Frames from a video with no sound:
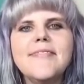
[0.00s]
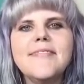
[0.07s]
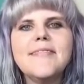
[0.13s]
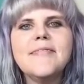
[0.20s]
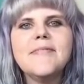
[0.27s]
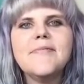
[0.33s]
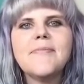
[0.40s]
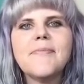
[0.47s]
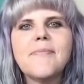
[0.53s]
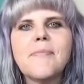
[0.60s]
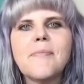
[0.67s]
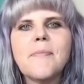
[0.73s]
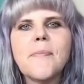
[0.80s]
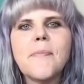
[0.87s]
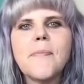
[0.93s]

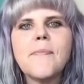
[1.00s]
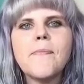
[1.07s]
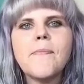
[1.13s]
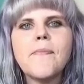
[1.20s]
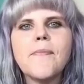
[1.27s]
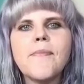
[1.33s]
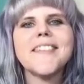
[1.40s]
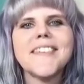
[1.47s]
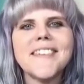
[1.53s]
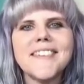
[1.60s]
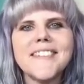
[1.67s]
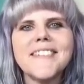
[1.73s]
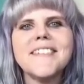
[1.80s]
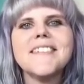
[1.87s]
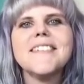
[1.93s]

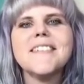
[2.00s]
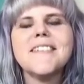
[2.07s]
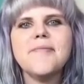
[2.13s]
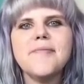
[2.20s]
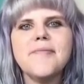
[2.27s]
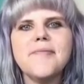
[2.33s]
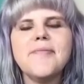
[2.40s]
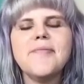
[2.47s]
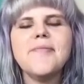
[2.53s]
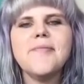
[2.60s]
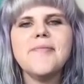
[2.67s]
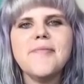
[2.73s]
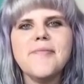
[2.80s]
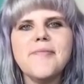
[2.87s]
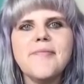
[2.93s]

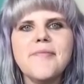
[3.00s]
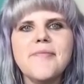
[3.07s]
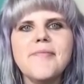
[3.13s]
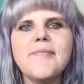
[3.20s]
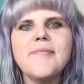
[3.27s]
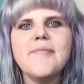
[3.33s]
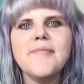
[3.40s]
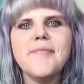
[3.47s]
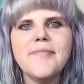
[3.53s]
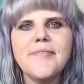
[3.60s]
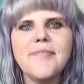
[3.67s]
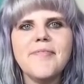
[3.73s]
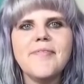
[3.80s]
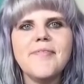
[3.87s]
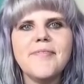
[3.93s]

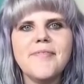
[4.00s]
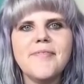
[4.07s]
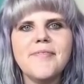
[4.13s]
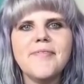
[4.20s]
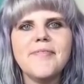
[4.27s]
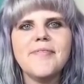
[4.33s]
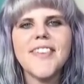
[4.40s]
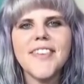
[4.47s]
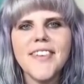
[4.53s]
No words are spoken by the person on screen.